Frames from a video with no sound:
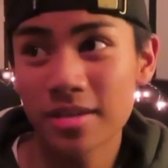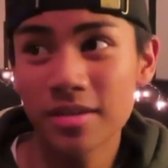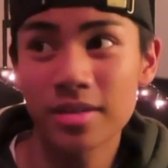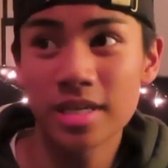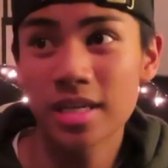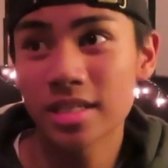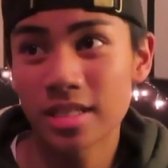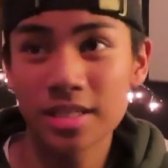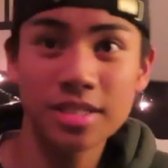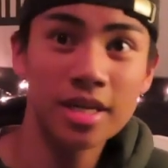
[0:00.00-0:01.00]
oh hey guys
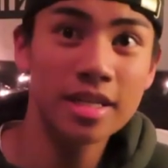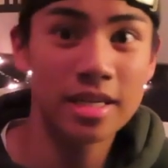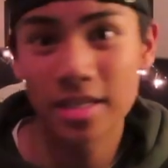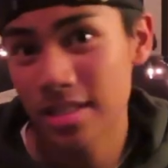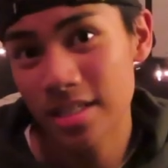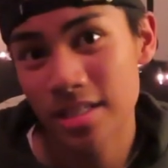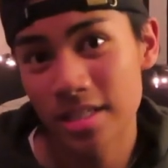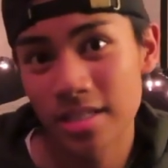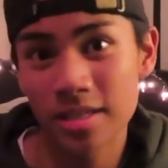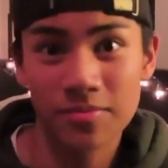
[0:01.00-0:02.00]
I just got that
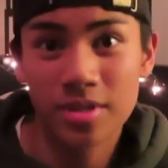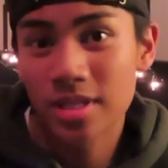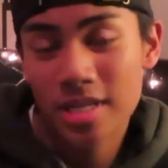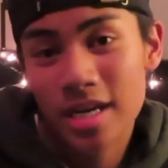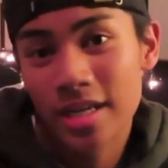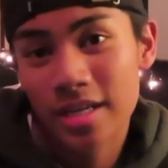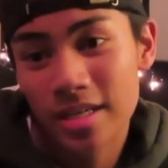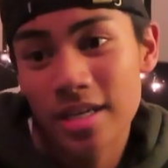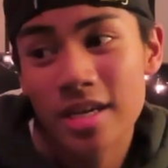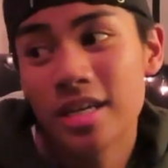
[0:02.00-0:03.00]
conditioning I'm really
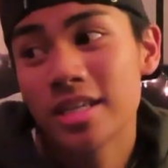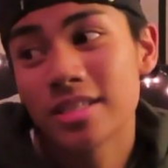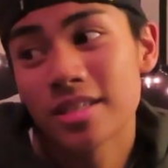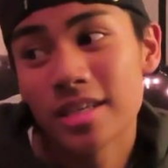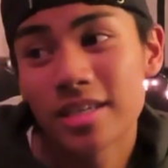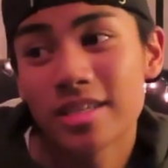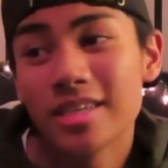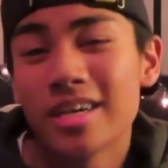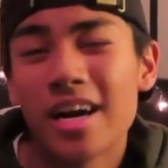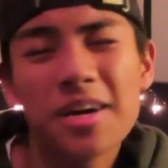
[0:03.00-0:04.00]
tired so like
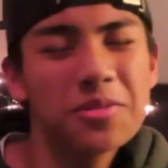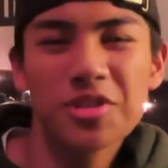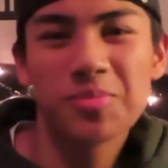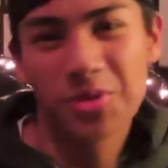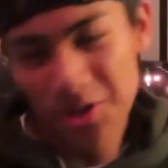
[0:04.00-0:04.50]
I don't want to